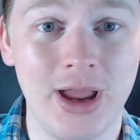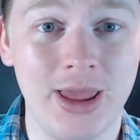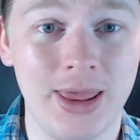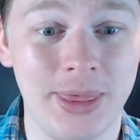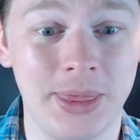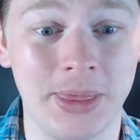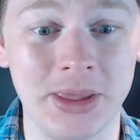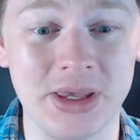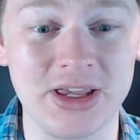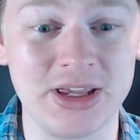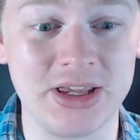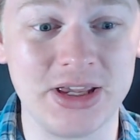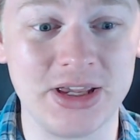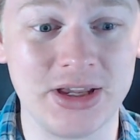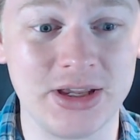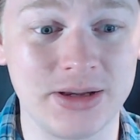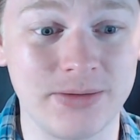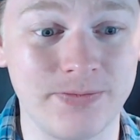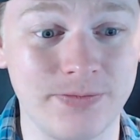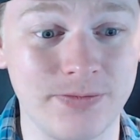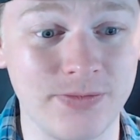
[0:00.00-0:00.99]

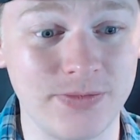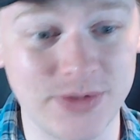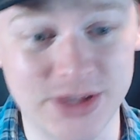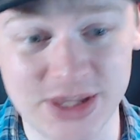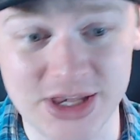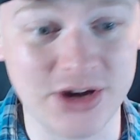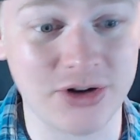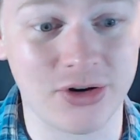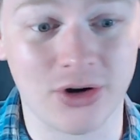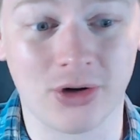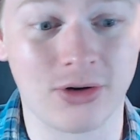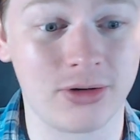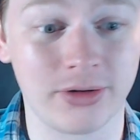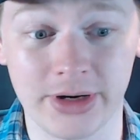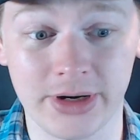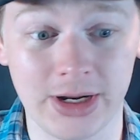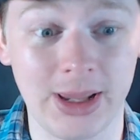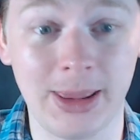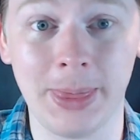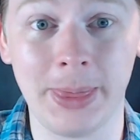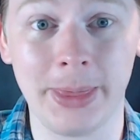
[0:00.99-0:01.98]
the year
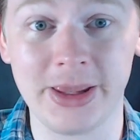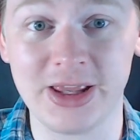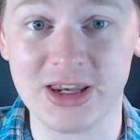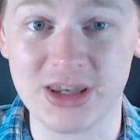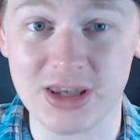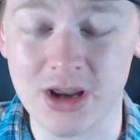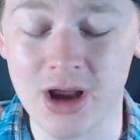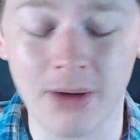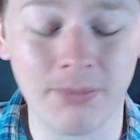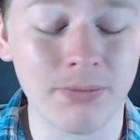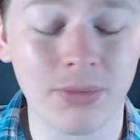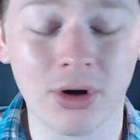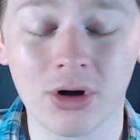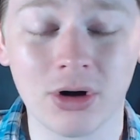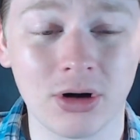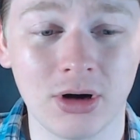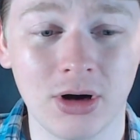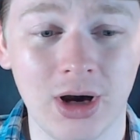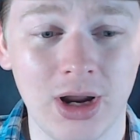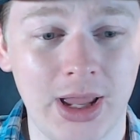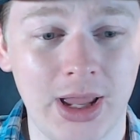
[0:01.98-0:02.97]
in the number.